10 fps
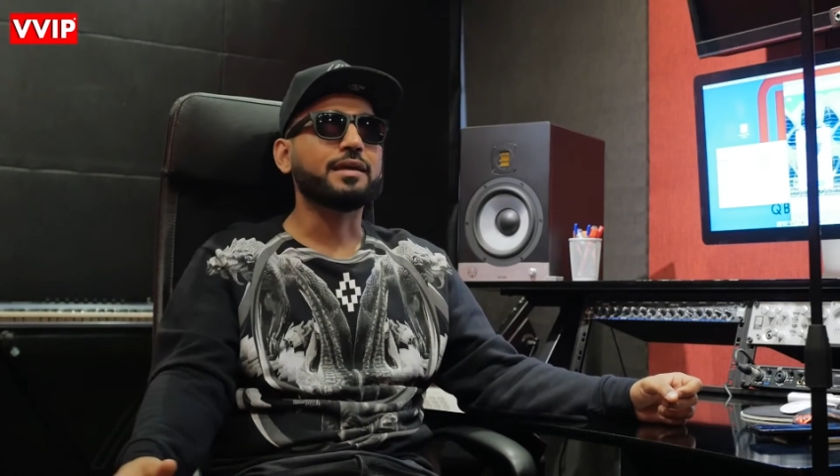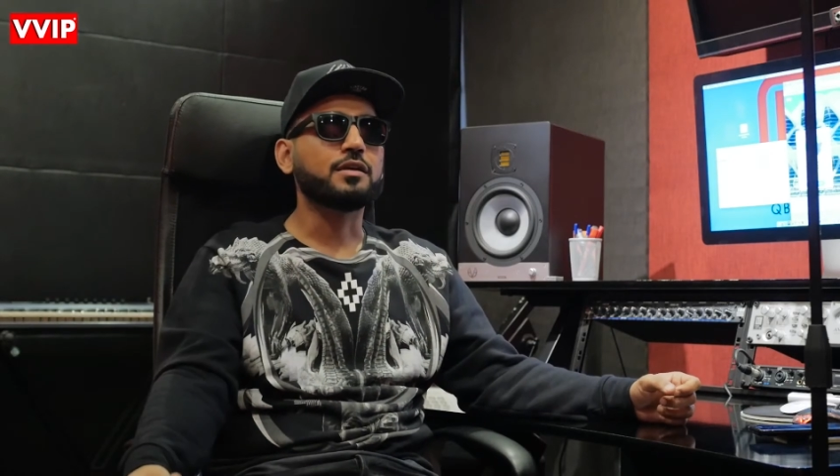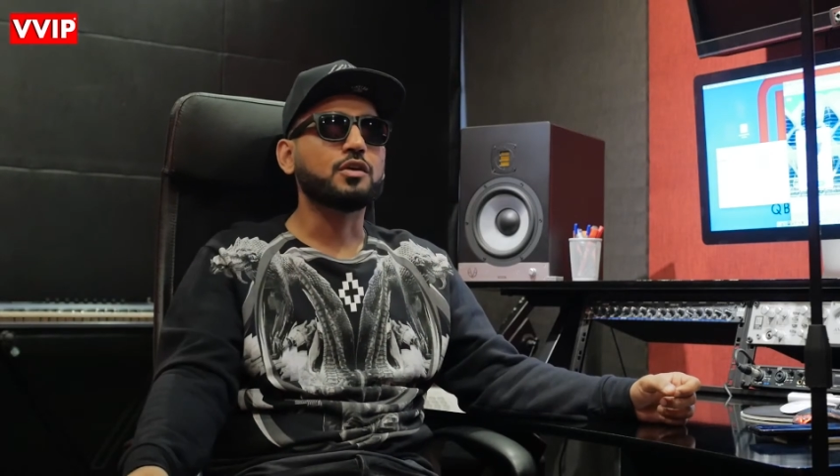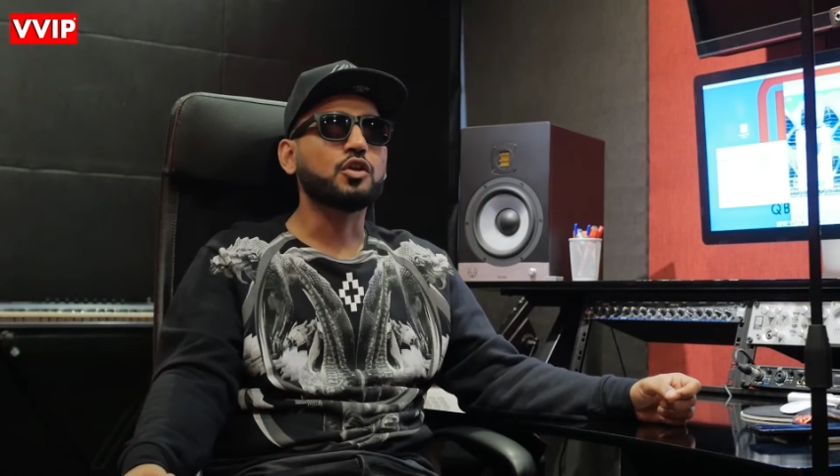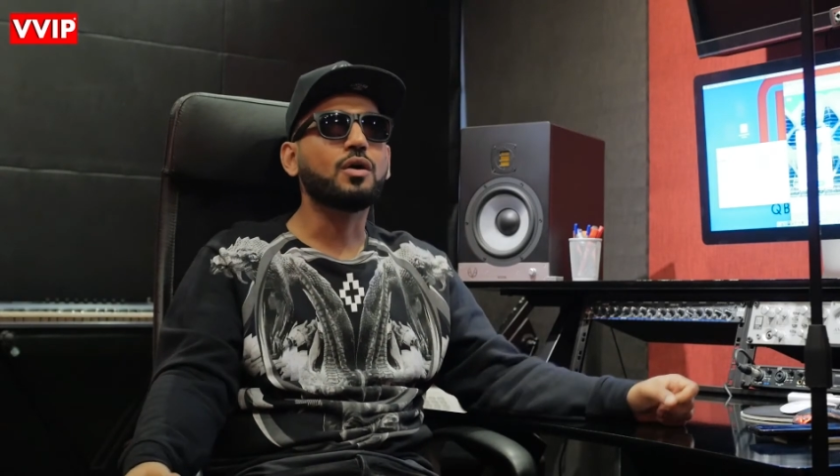
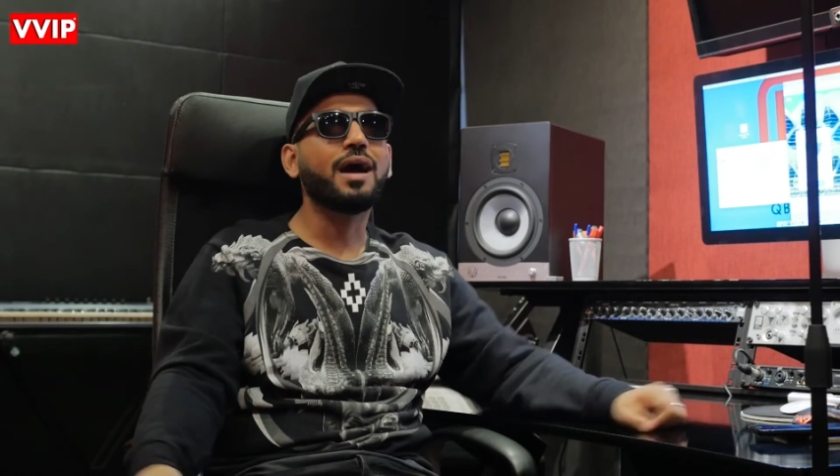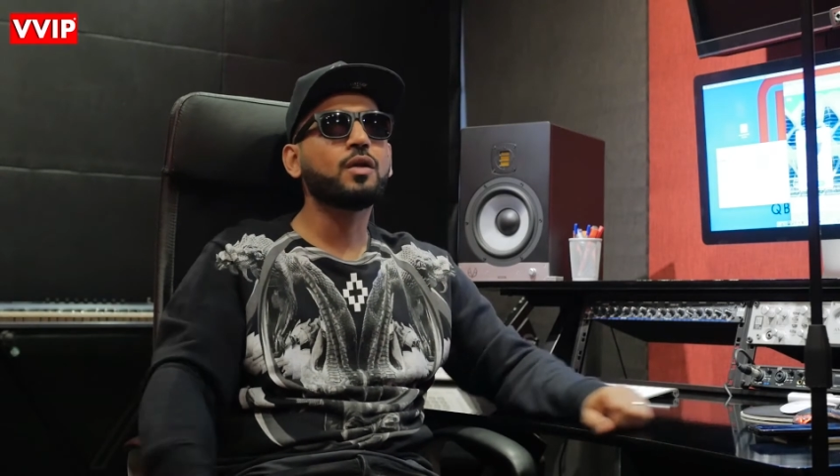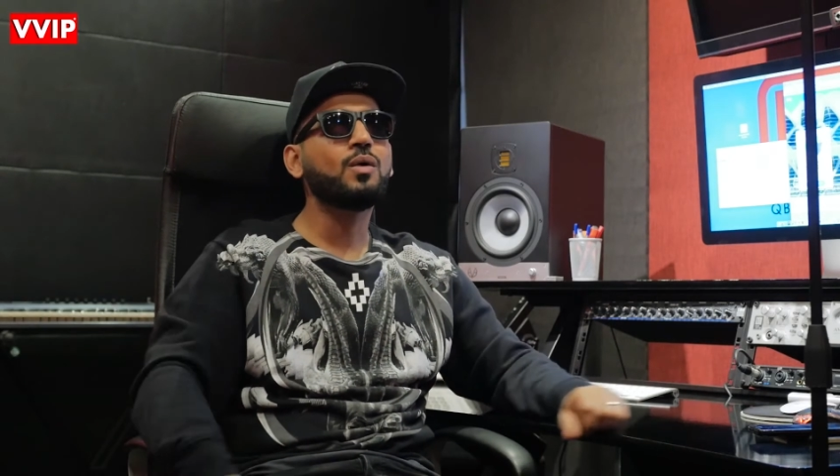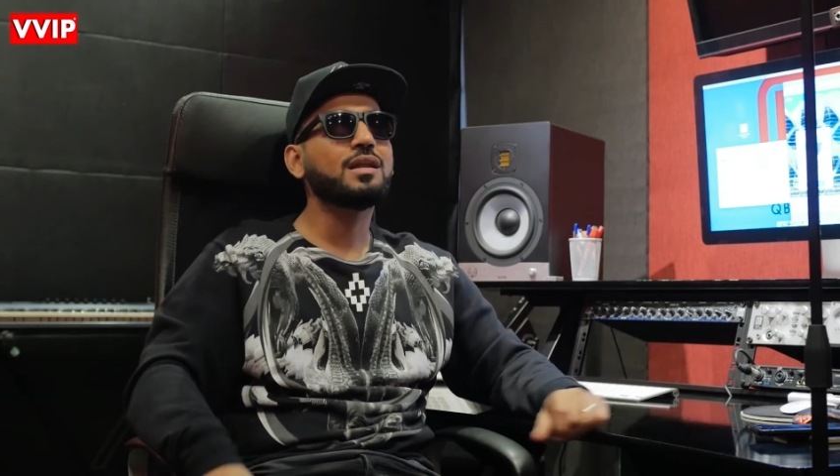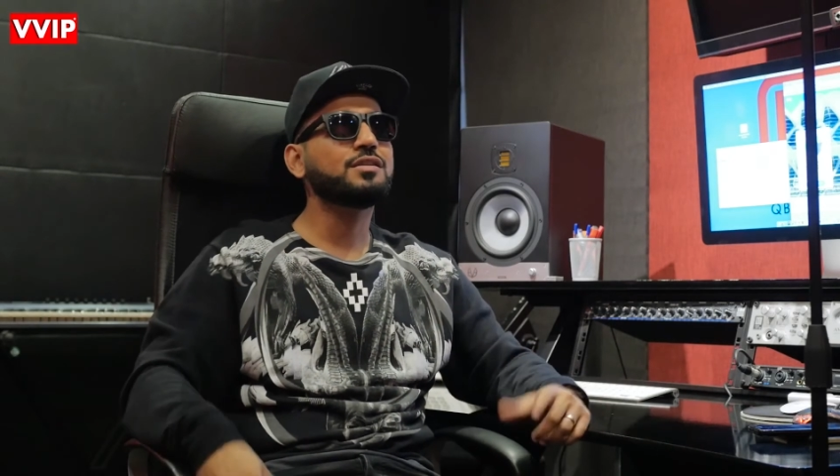You know, I don't
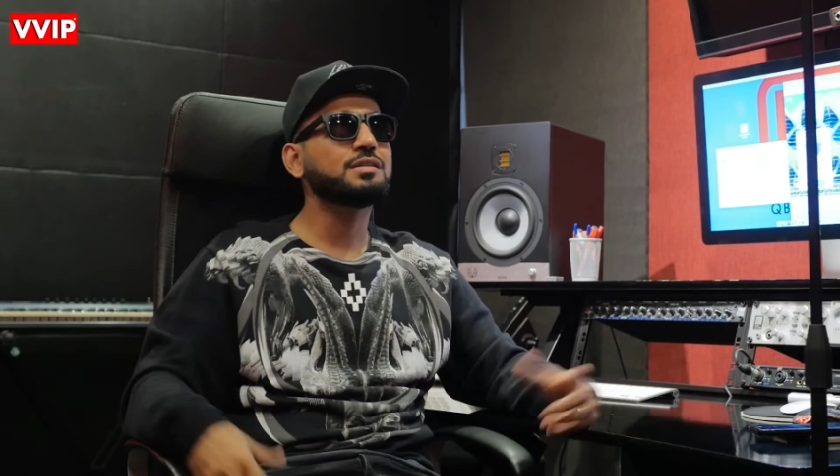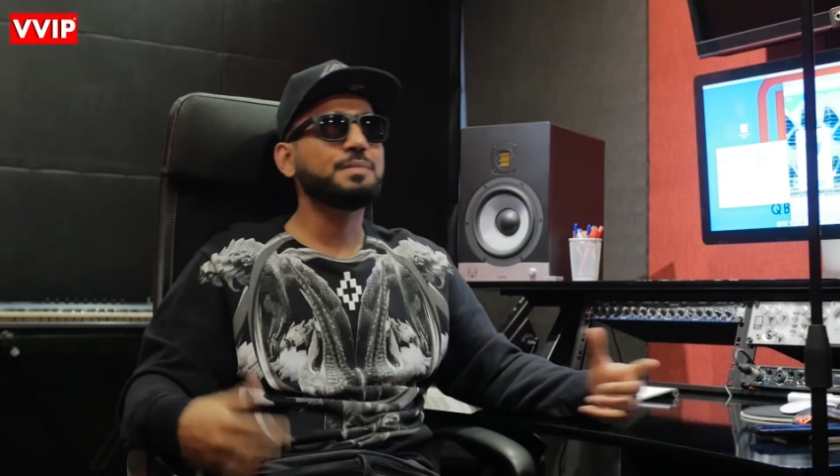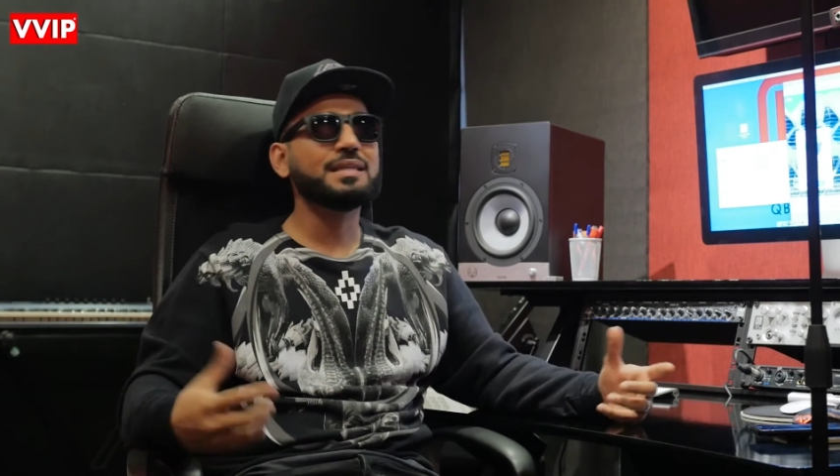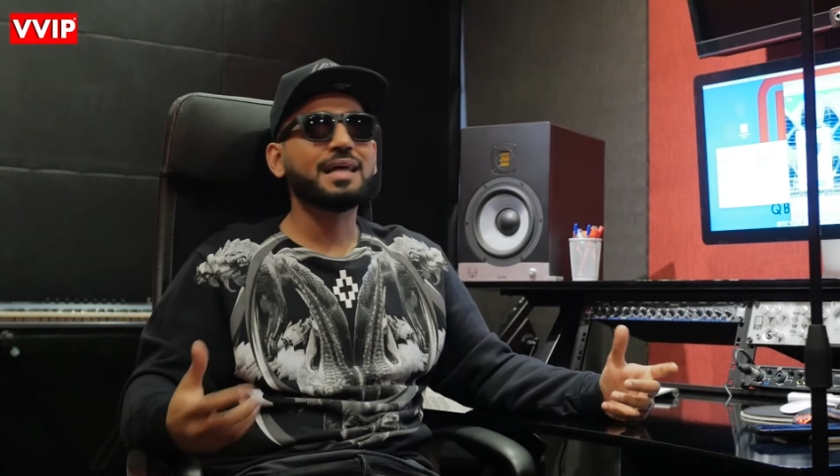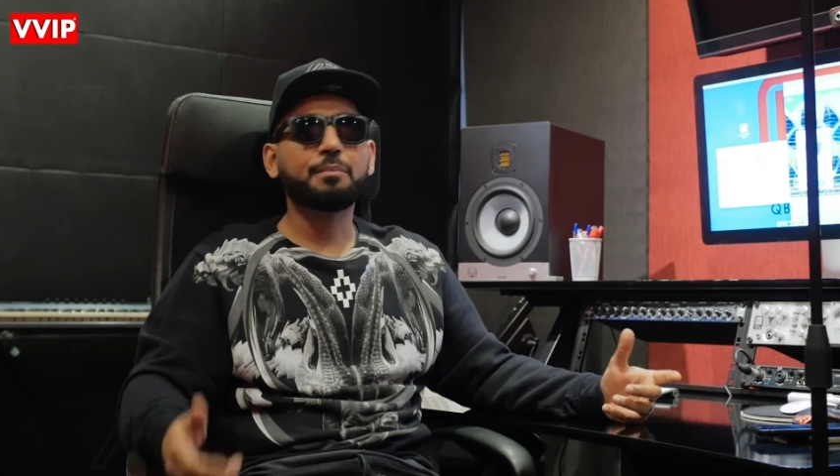want to just be
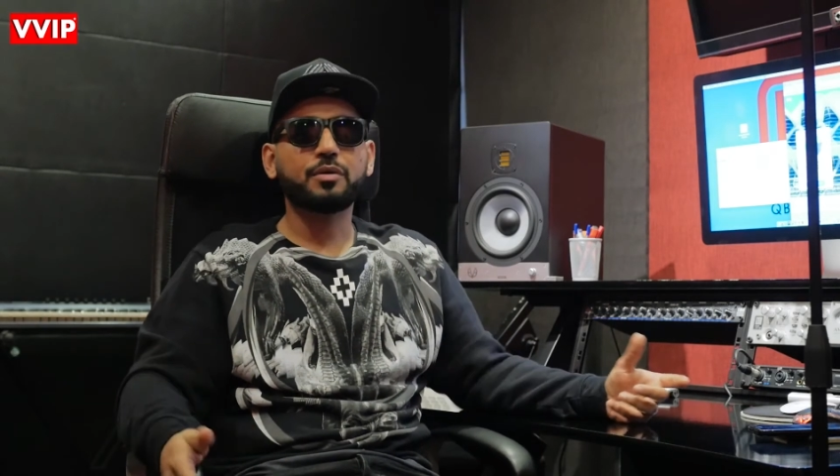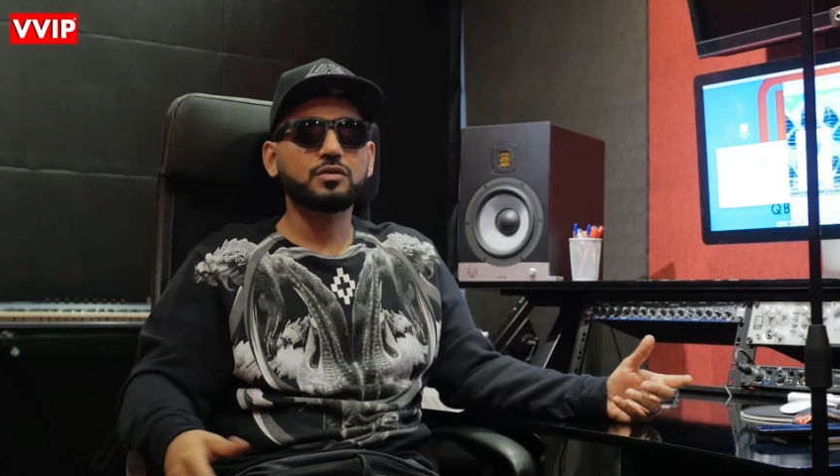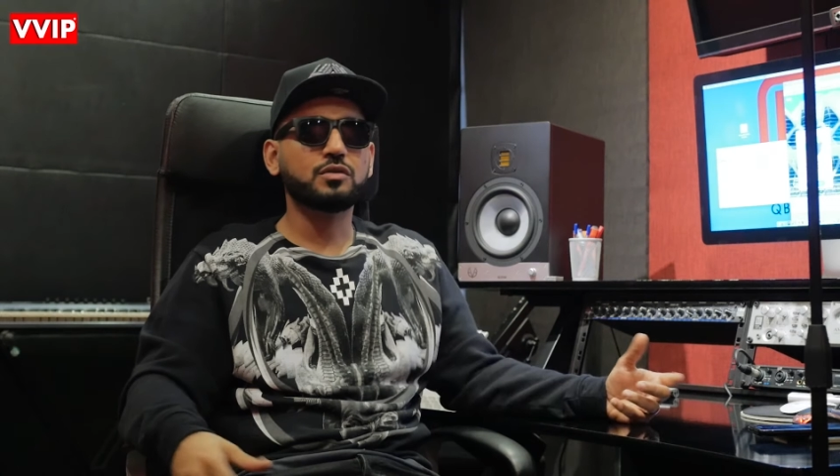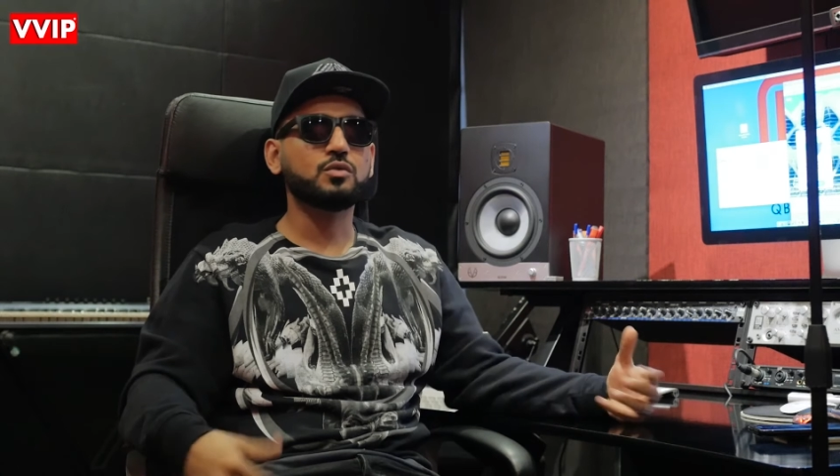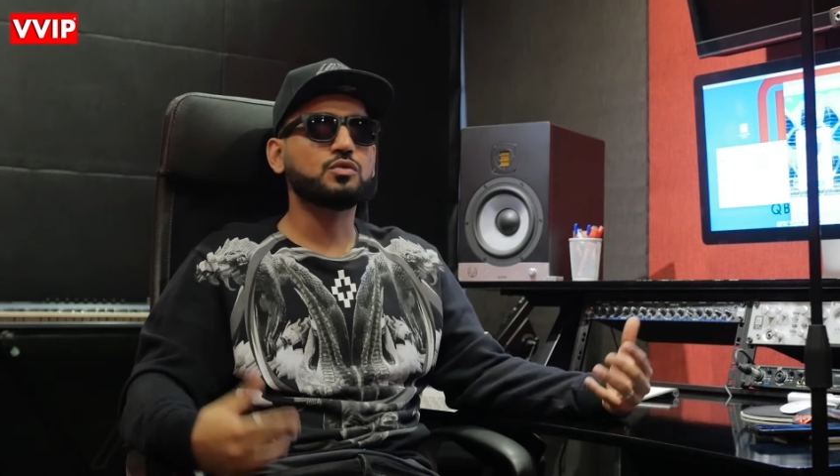that person
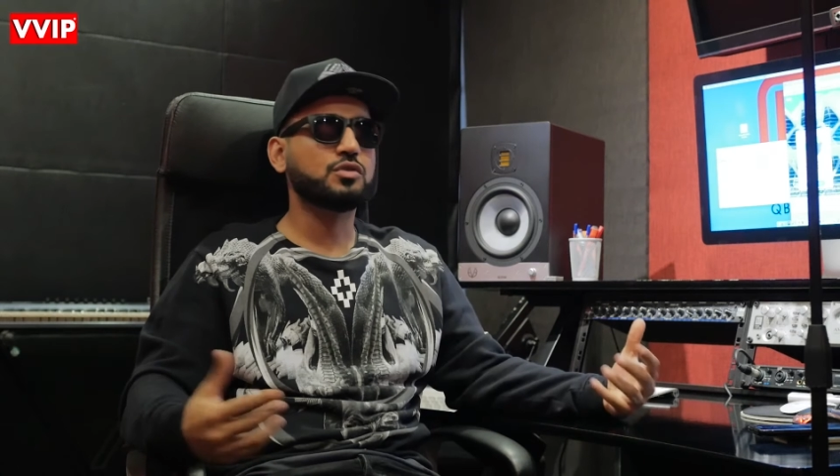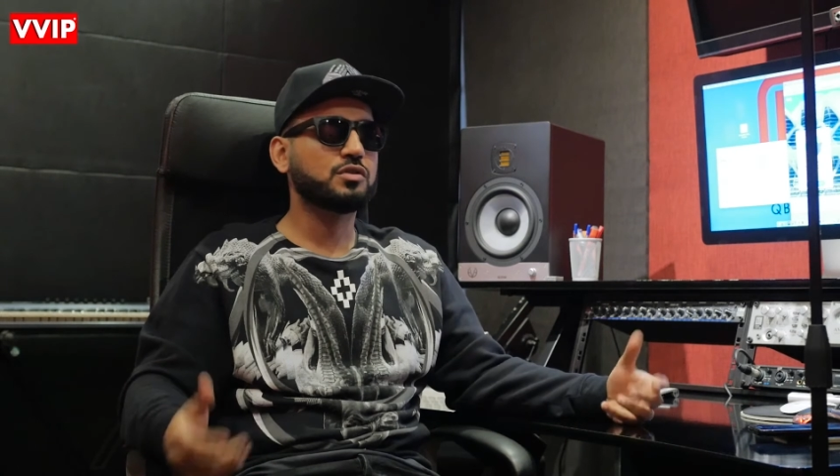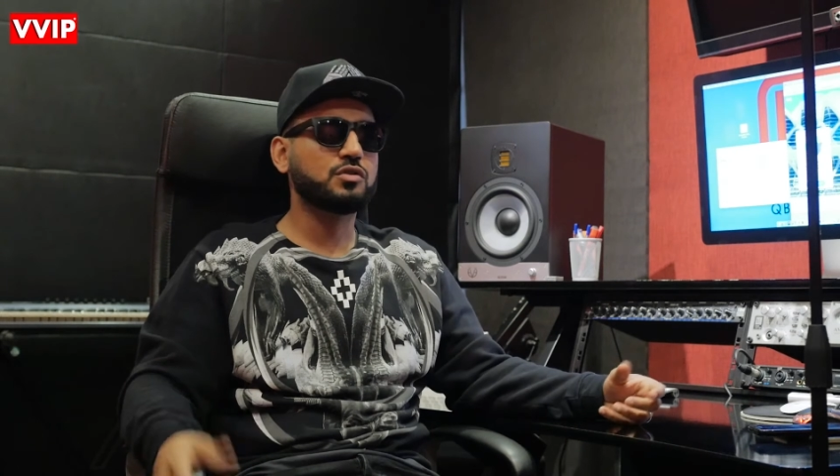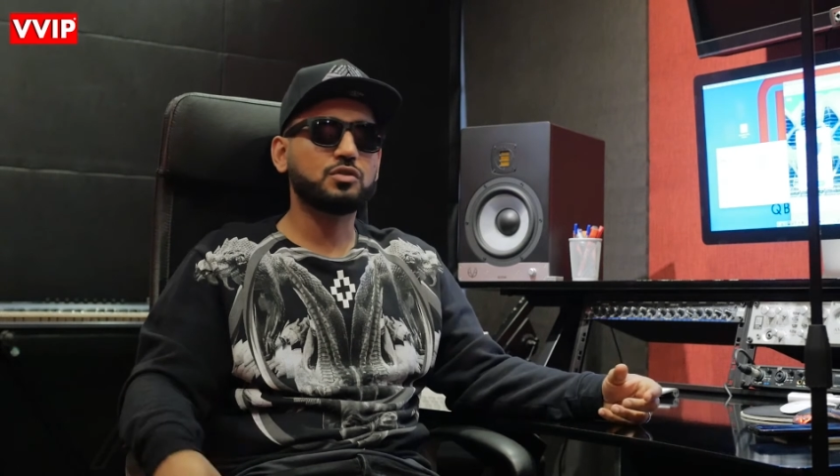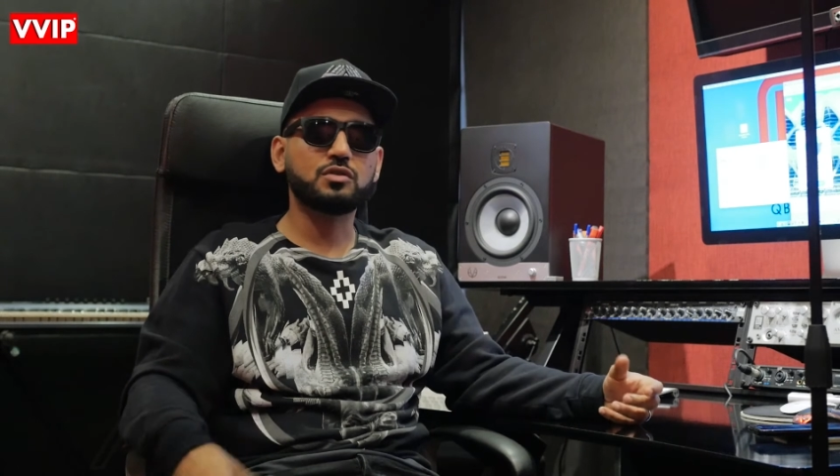who's
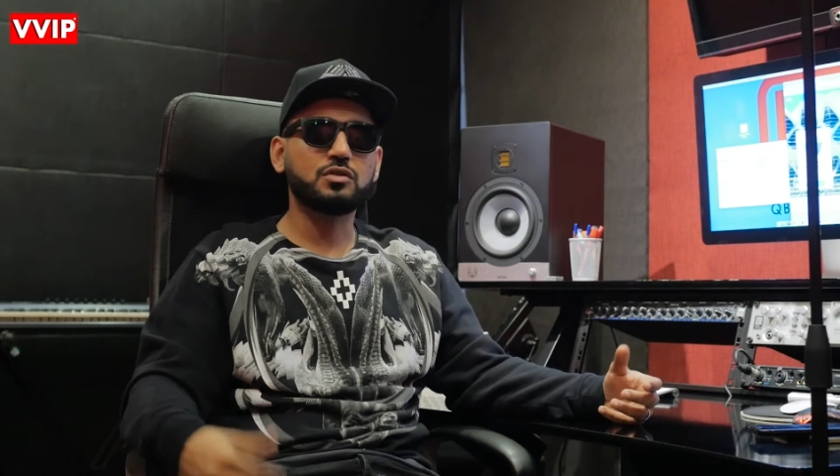just